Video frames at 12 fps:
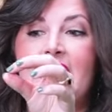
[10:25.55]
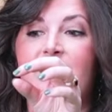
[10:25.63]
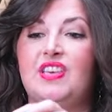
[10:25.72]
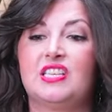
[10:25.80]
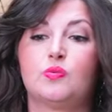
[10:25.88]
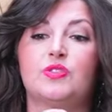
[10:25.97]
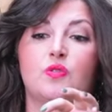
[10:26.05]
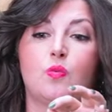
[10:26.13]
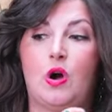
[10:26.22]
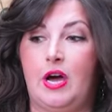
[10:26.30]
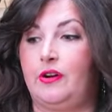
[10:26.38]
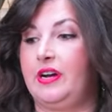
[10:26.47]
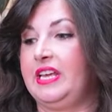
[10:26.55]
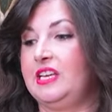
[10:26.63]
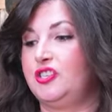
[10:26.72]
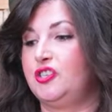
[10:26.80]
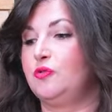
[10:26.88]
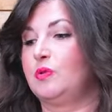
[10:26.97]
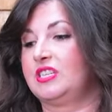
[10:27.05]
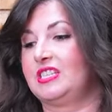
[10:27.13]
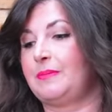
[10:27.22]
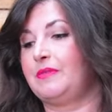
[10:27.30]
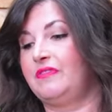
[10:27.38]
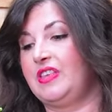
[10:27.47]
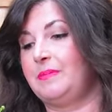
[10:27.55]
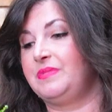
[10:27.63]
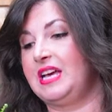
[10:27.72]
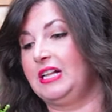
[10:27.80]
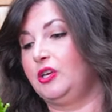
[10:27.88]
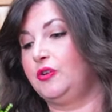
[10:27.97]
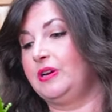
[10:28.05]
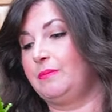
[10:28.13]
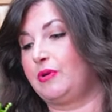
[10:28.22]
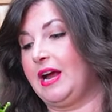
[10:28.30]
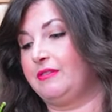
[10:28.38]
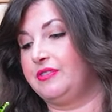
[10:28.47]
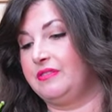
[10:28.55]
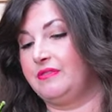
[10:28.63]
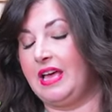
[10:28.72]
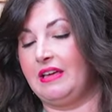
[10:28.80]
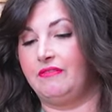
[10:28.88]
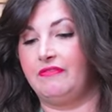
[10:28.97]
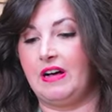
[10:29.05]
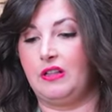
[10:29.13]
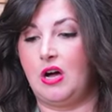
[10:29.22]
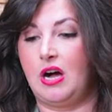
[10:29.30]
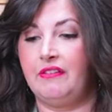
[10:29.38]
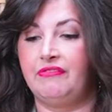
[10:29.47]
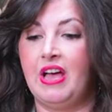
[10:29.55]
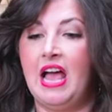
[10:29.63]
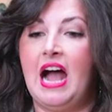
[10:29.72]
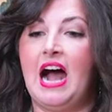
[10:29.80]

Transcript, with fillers: This was a watering issue where some of them yellowed and browned and, and, fell off.